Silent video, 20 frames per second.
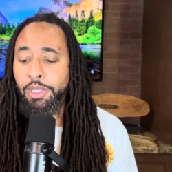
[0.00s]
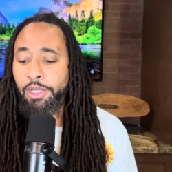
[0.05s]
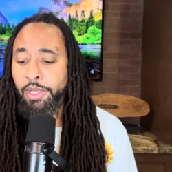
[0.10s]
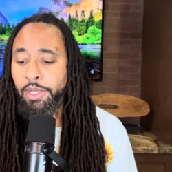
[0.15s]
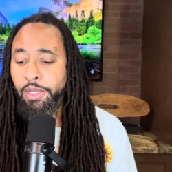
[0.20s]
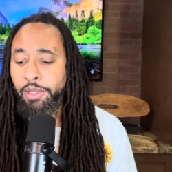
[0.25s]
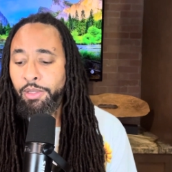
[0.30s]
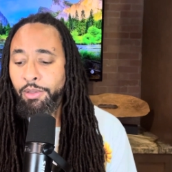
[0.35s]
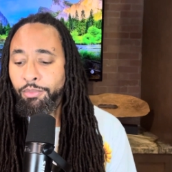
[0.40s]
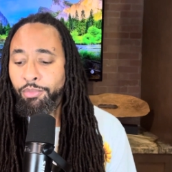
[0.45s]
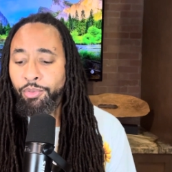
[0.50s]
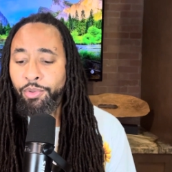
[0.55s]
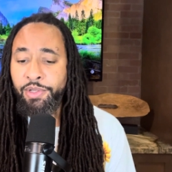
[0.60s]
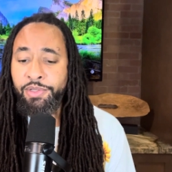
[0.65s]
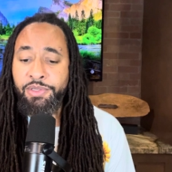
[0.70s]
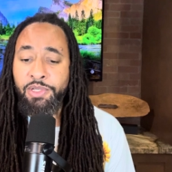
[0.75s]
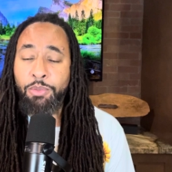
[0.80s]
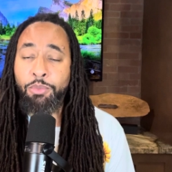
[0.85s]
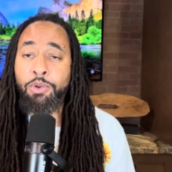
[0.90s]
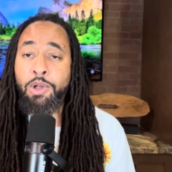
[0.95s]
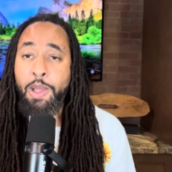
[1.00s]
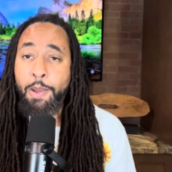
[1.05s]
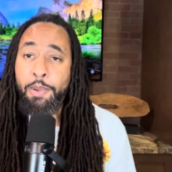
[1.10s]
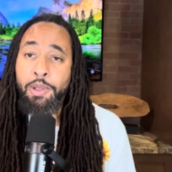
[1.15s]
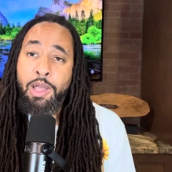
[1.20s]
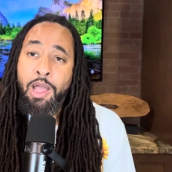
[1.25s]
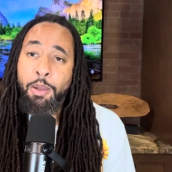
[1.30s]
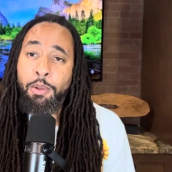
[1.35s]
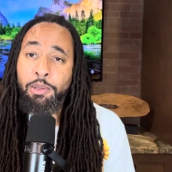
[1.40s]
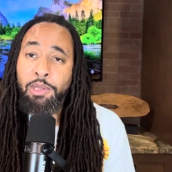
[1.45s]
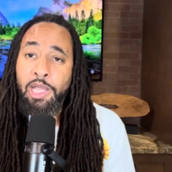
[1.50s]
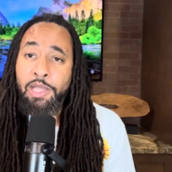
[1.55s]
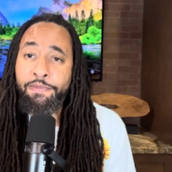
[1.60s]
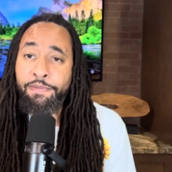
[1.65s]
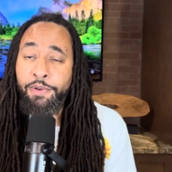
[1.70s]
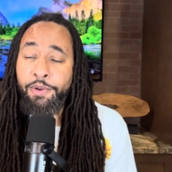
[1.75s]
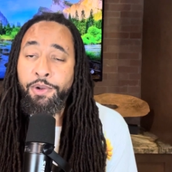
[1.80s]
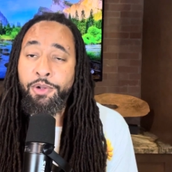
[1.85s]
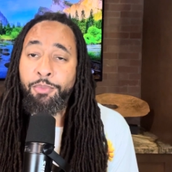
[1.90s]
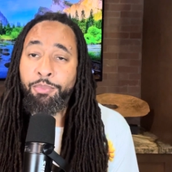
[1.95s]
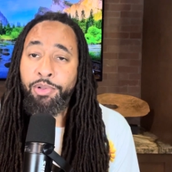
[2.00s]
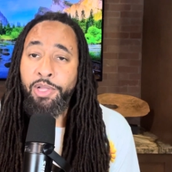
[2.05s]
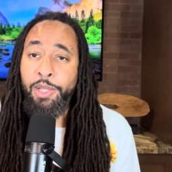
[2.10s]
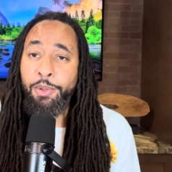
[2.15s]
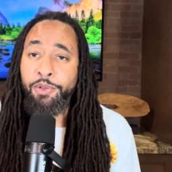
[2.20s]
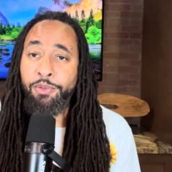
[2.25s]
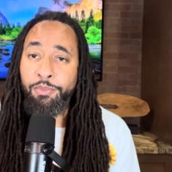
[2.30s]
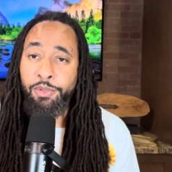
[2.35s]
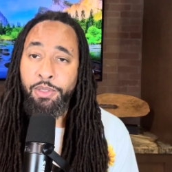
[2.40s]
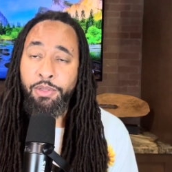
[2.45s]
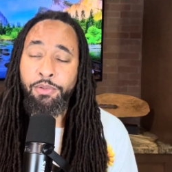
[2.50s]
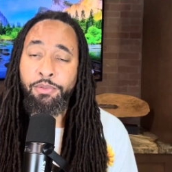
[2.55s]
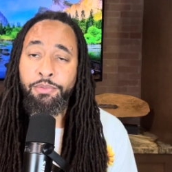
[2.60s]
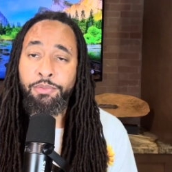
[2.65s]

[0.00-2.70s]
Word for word: And the boy said, well, I, w- I would like for her to play with me.